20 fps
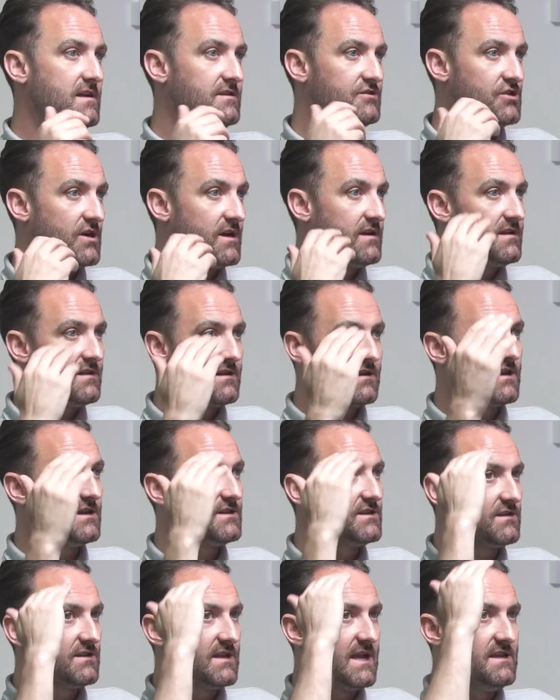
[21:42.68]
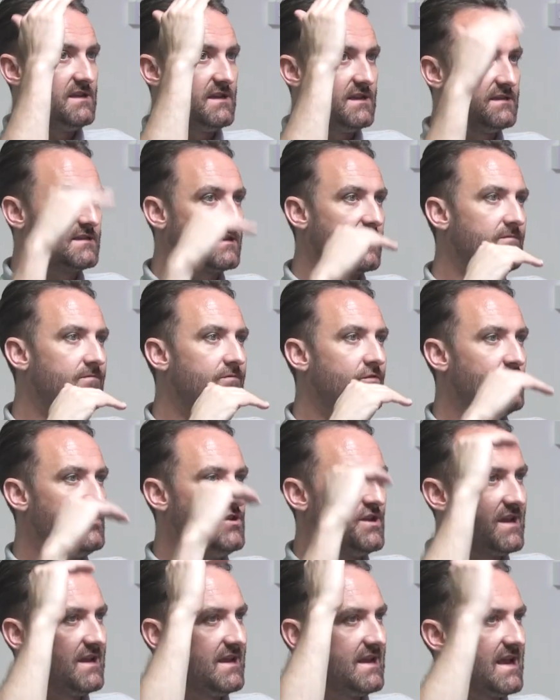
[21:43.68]
and try, because then you can skim through and
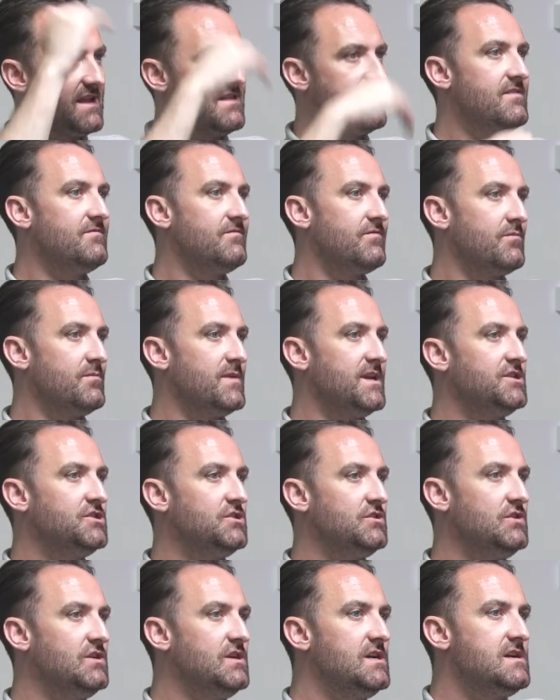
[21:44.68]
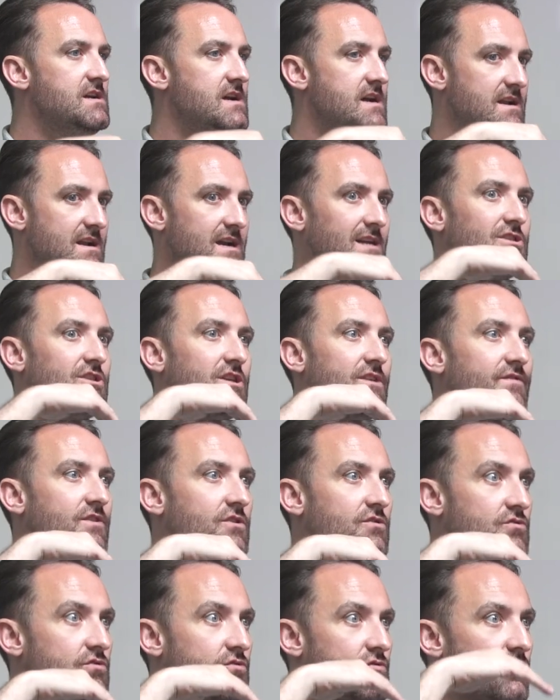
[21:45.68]
you can get the information. And actually, if you
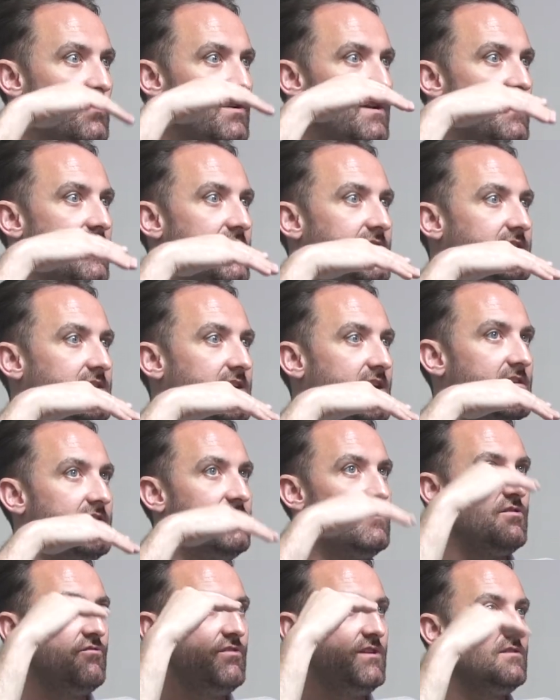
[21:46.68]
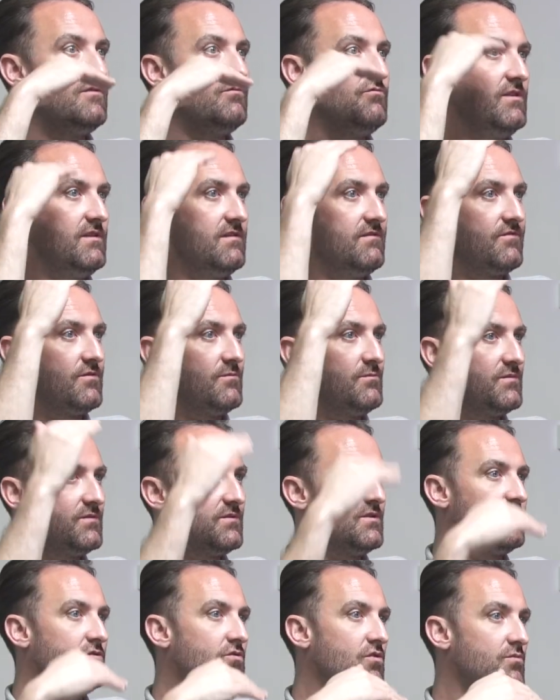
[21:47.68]
do want to then sit and read it from
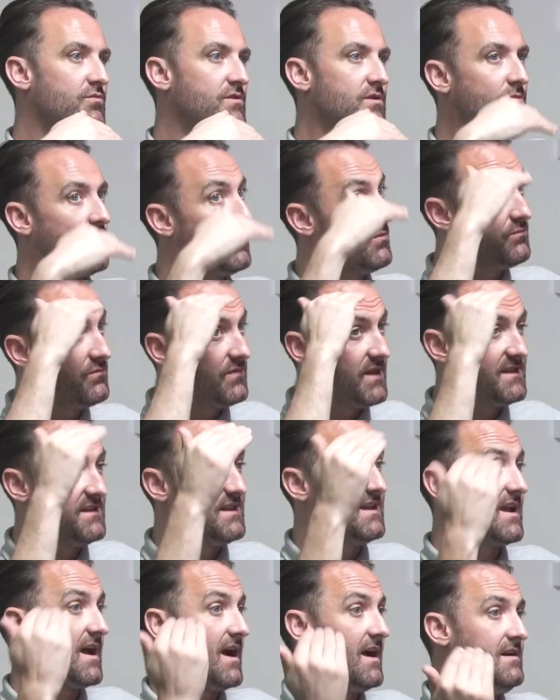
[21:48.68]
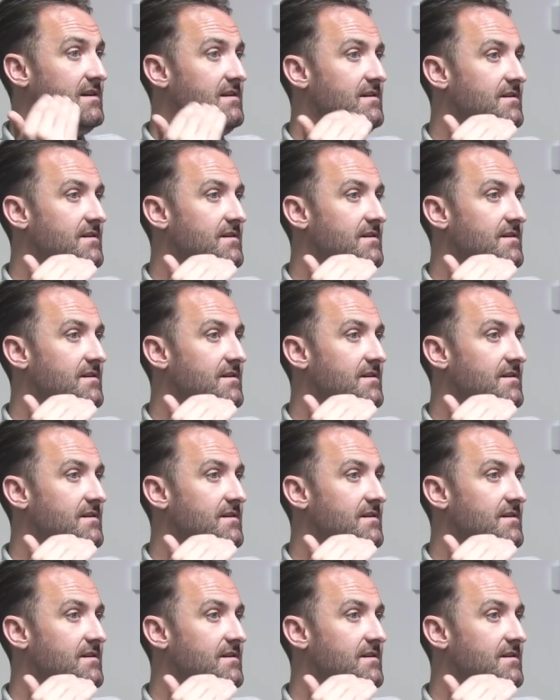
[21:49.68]
the top to bottom, then you can